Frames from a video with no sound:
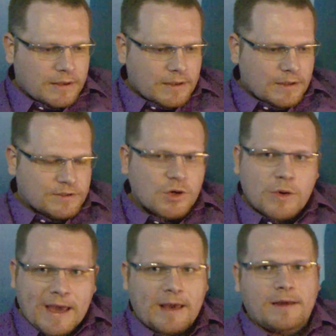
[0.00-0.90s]
It's
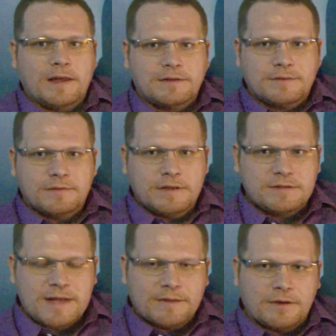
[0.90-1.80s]
okay. It's
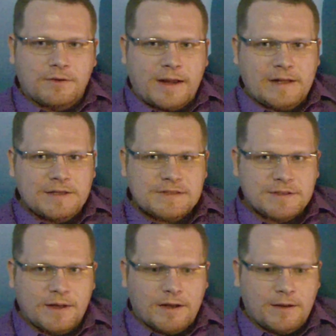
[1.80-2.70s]
not the greatest.
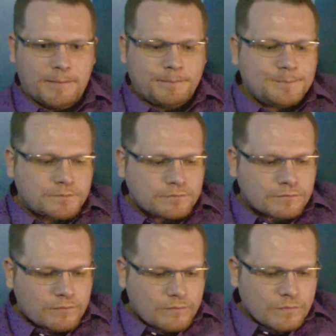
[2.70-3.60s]

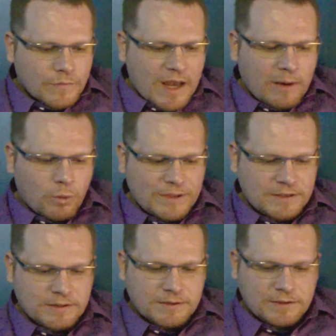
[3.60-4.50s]
I
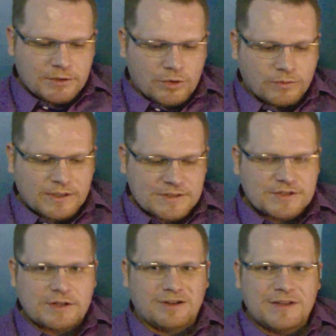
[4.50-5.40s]
wouldn't,
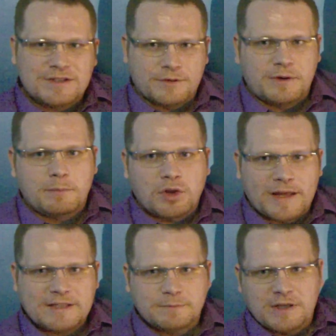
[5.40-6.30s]
consider this a
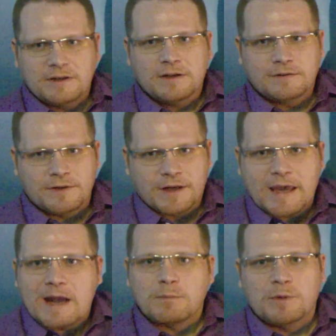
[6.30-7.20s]
replacement of a
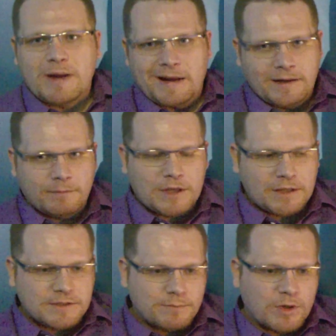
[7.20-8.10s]
camera by any
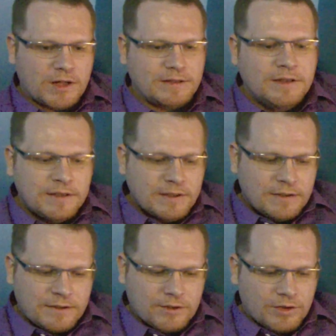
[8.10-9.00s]
means, but
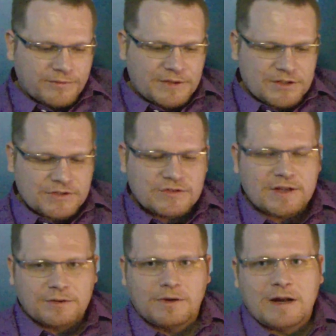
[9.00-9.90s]
if you're just
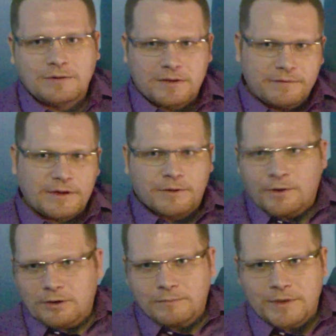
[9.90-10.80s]
sitting around the living
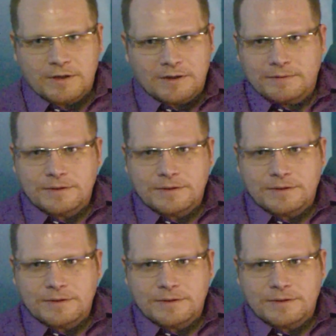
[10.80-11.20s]
room, or